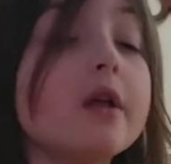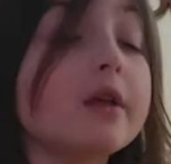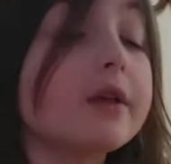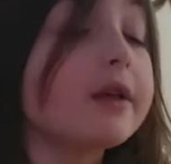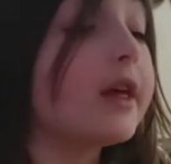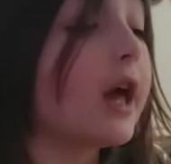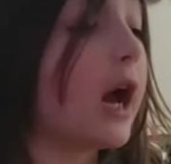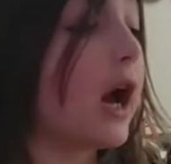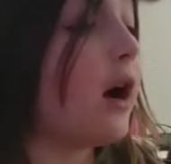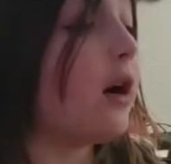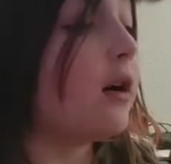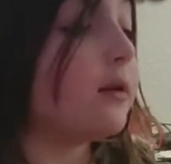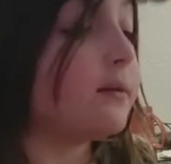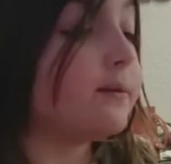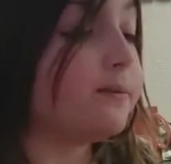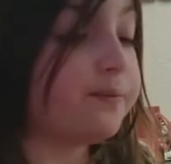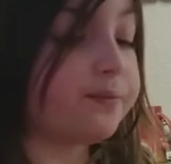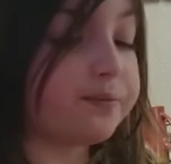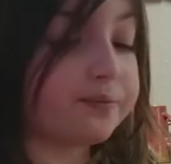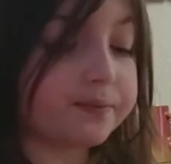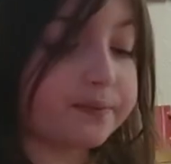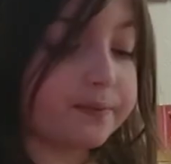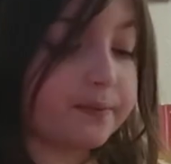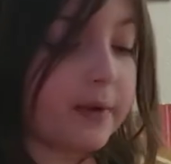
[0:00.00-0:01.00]
Yeah.
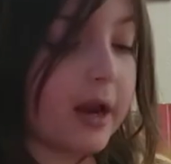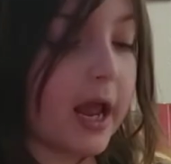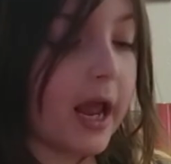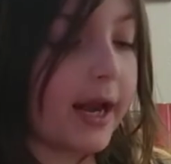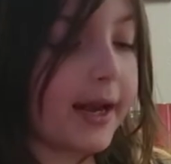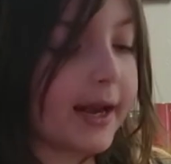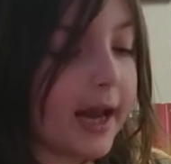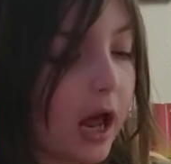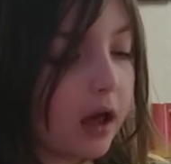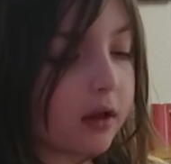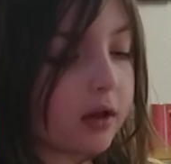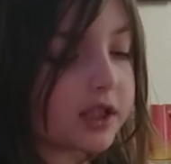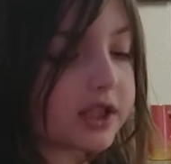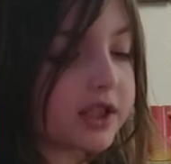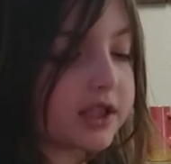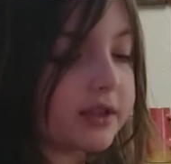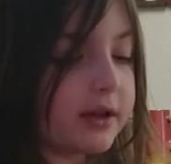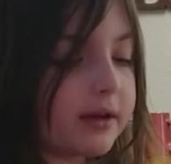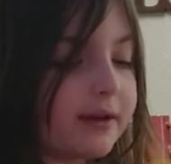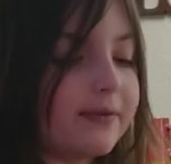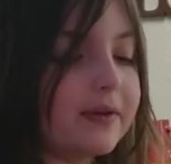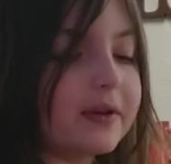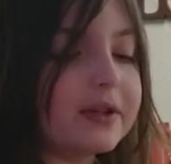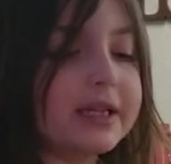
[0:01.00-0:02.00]
And now let's
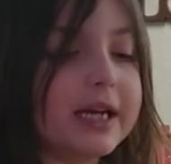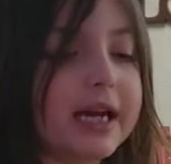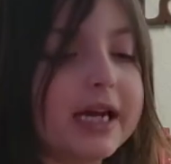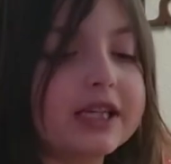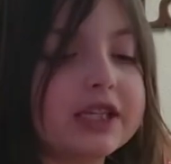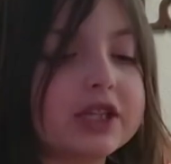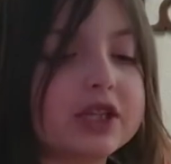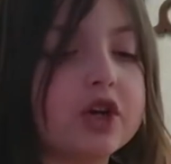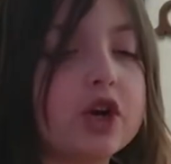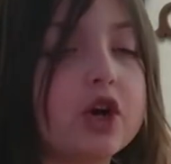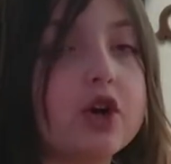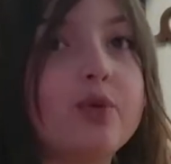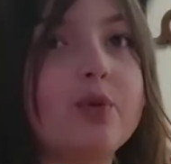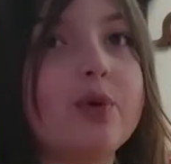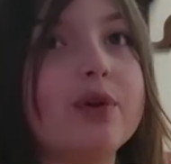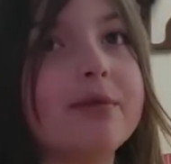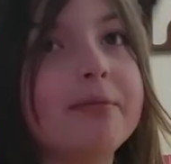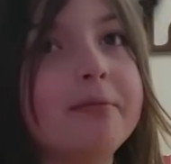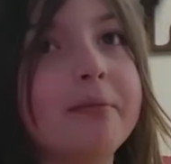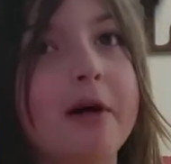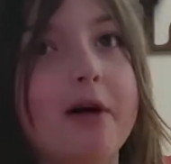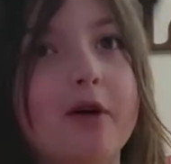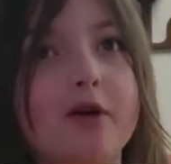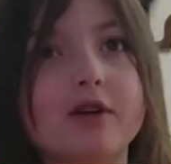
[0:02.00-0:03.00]
see if it tastes good with
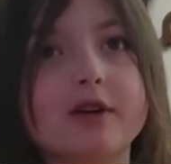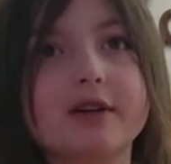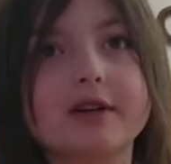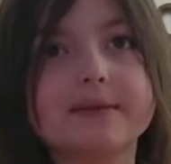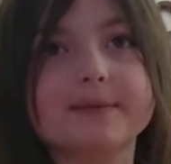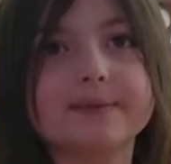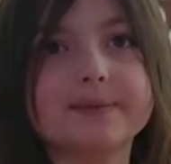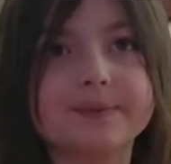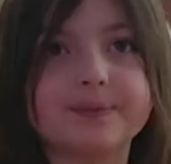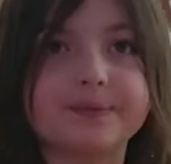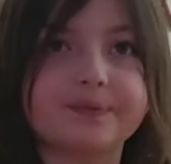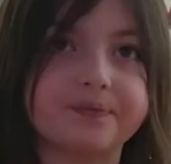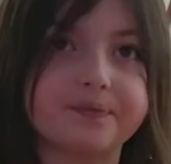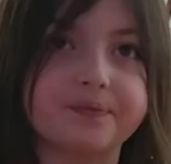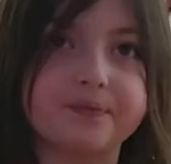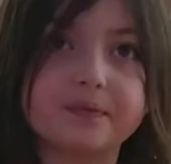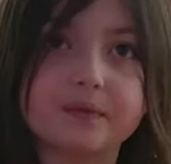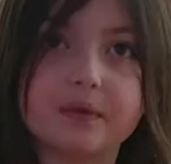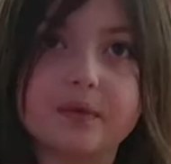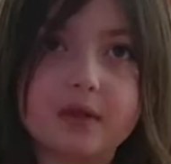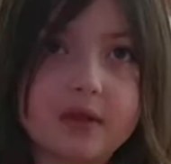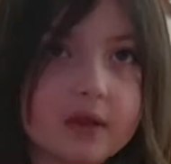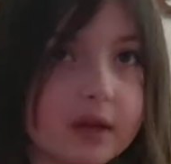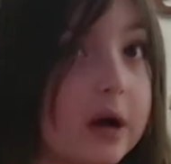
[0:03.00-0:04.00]
milk.
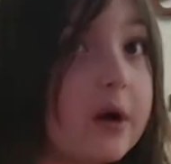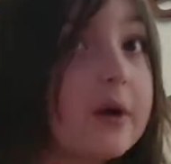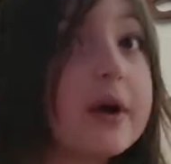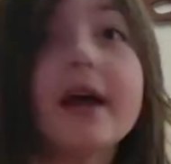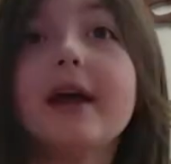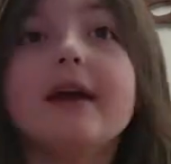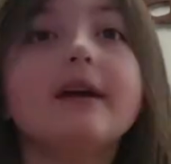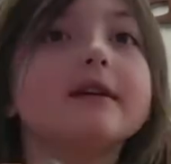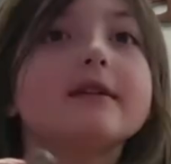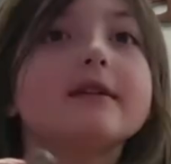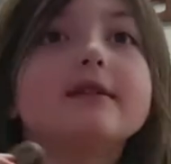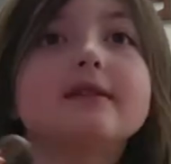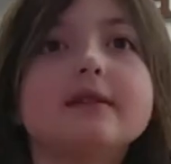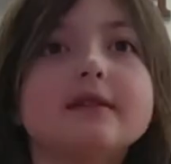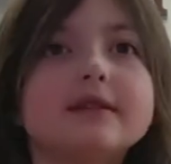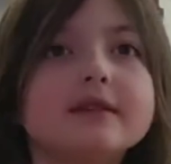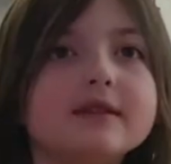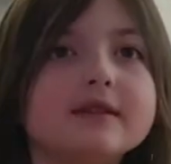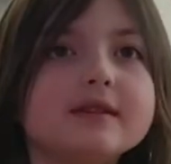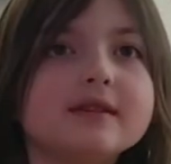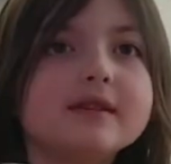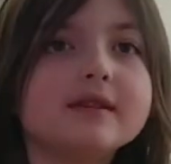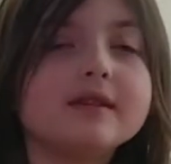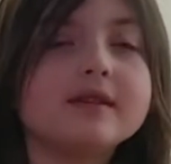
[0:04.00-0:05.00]
Okay?
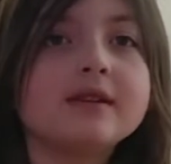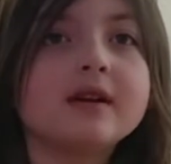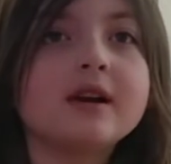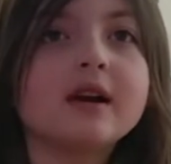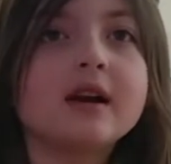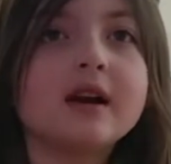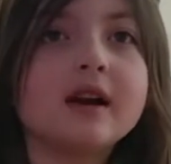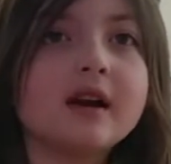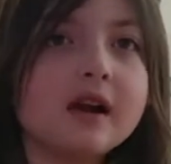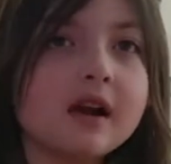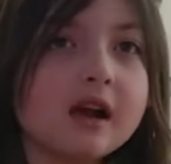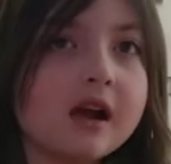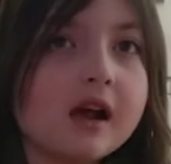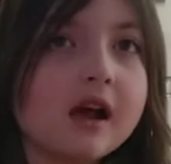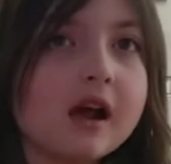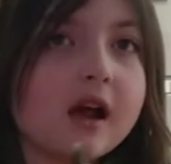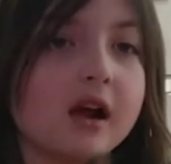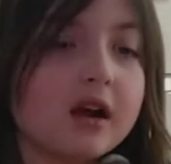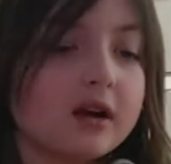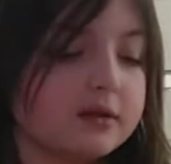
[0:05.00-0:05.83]
Okay.